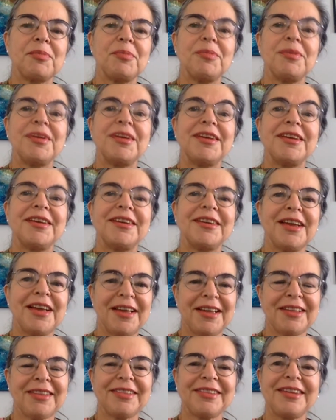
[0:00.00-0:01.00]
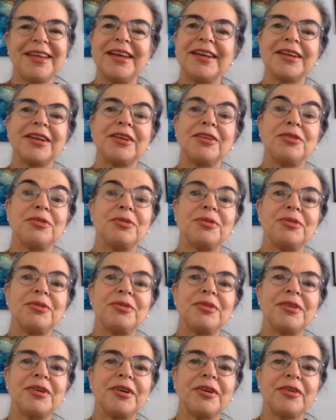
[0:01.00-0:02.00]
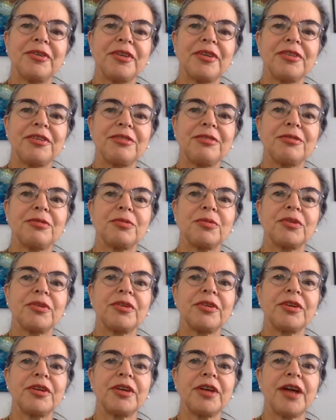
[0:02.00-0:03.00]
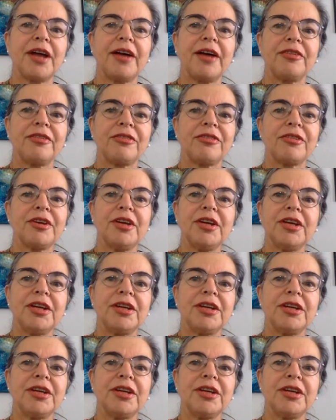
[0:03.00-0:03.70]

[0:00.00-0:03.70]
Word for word: me letting you know that this was really as